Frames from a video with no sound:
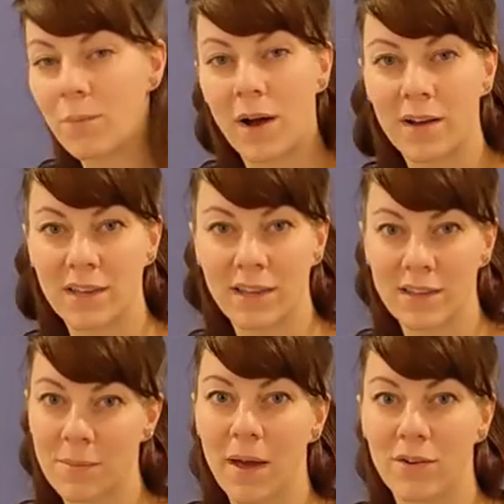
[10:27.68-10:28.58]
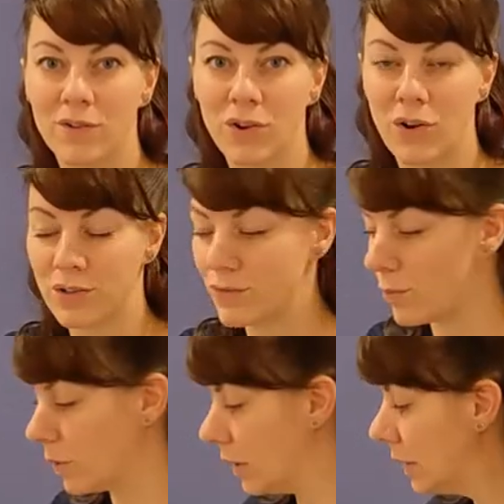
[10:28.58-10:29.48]
pocket like the pattern calls
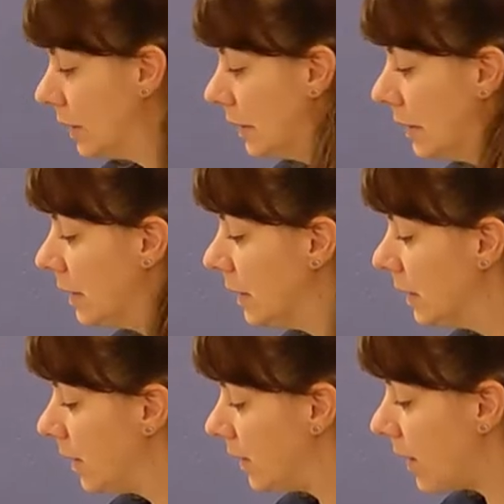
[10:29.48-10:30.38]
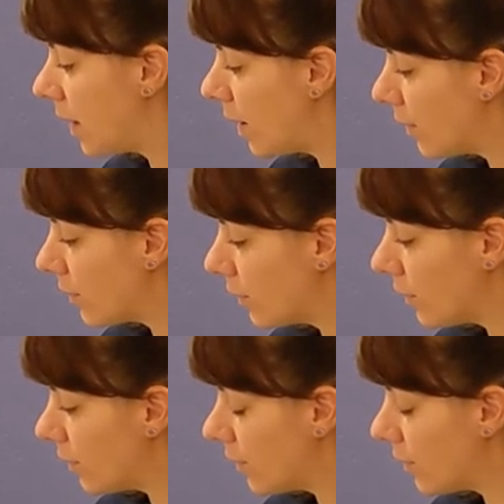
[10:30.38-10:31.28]
for. The
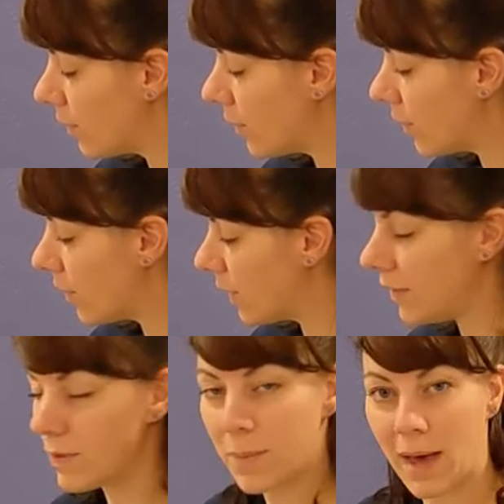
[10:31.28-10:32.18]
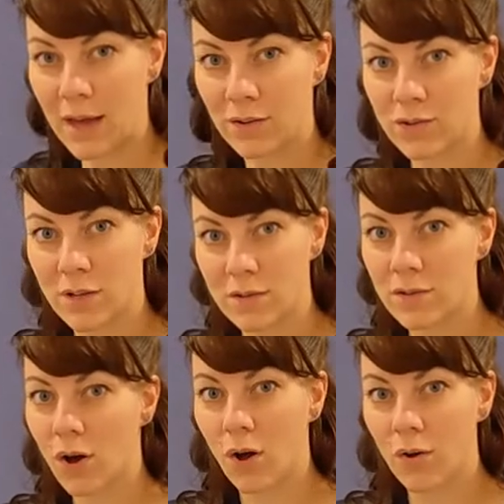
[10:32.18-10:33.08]
other thing the pattern does
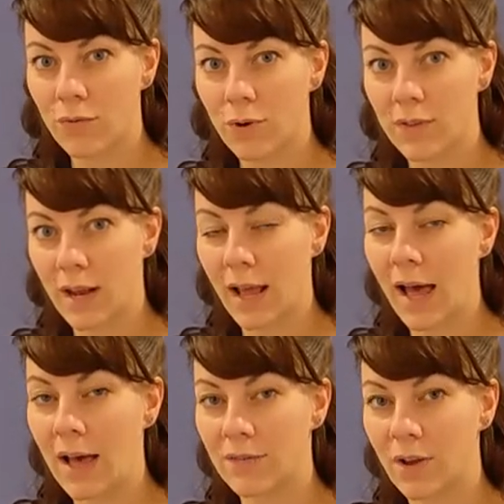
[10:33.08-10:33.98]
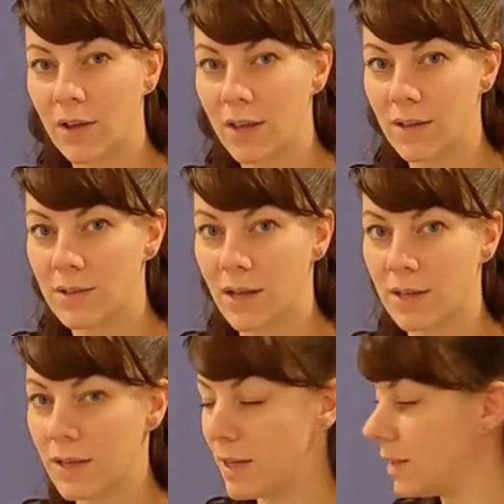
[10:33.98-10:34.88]
call for that I have not yet
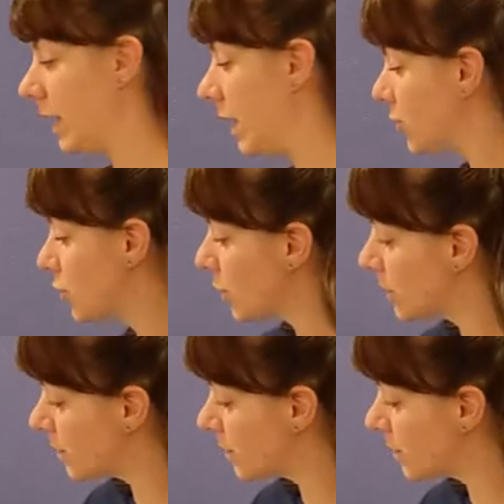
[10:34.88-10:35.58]
done is it shows